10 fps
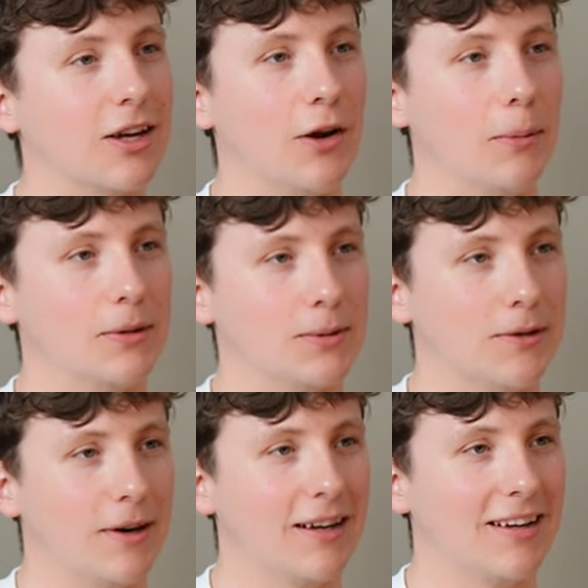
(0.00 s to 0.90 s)
going up as
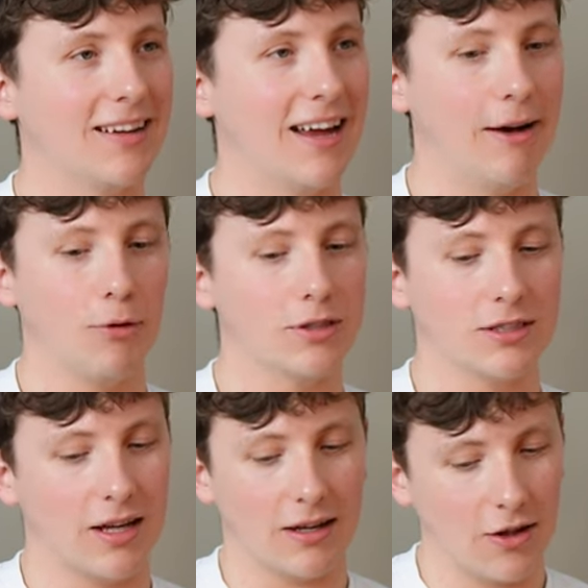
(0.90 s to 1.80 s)
well, right? Yeah. Everyone's
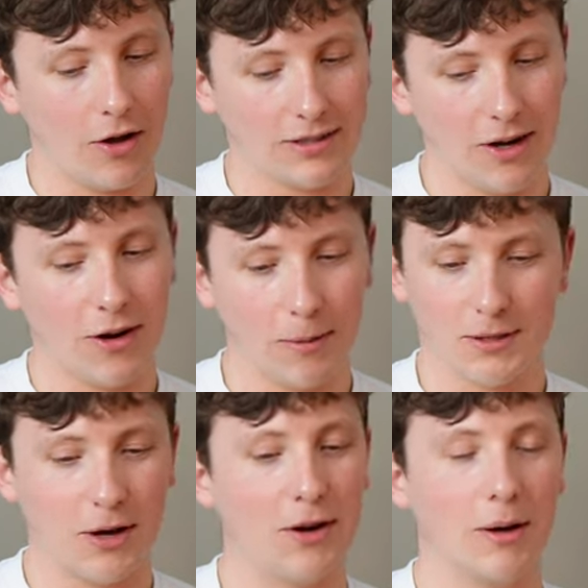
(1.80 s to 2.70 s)
just like, no, it's going up, it's
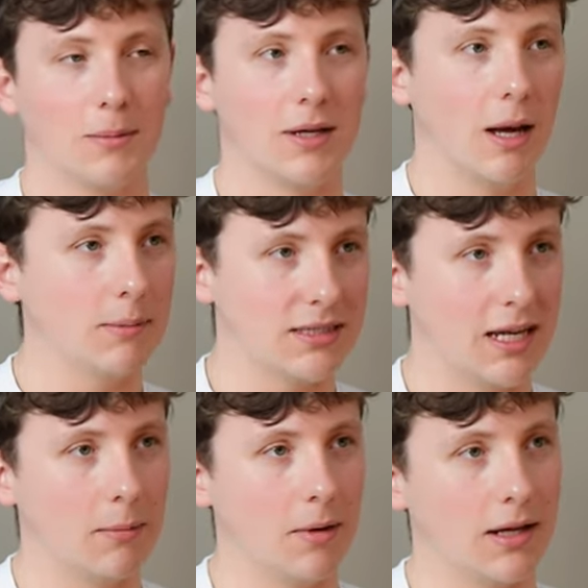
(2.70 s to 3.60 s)
going up. I'm the
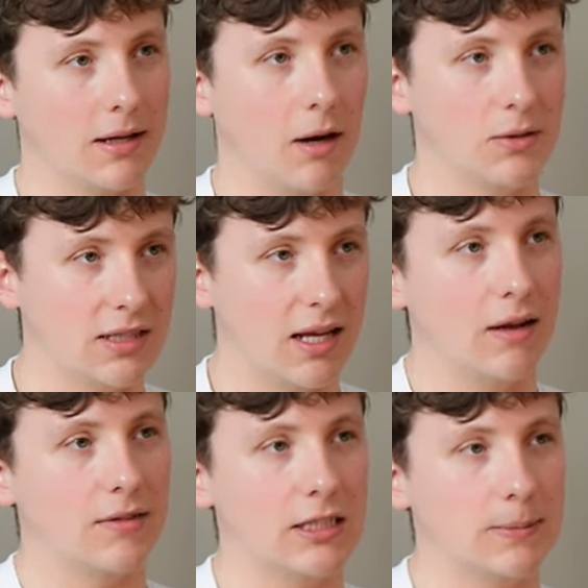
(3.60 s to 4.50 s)
same. Like, I was in the
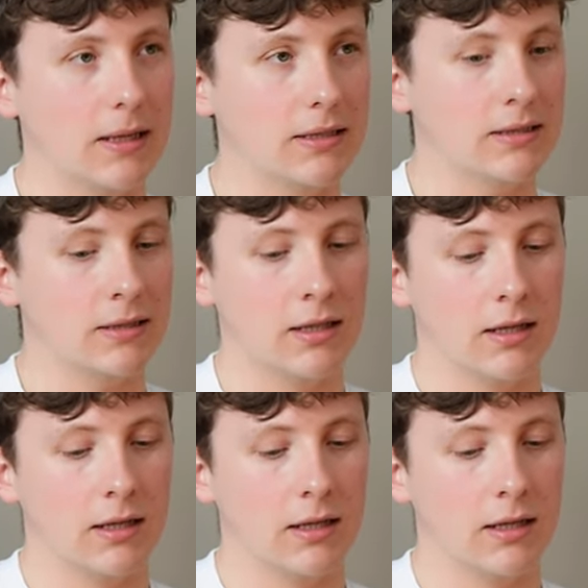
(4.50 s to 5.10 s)
NFT space.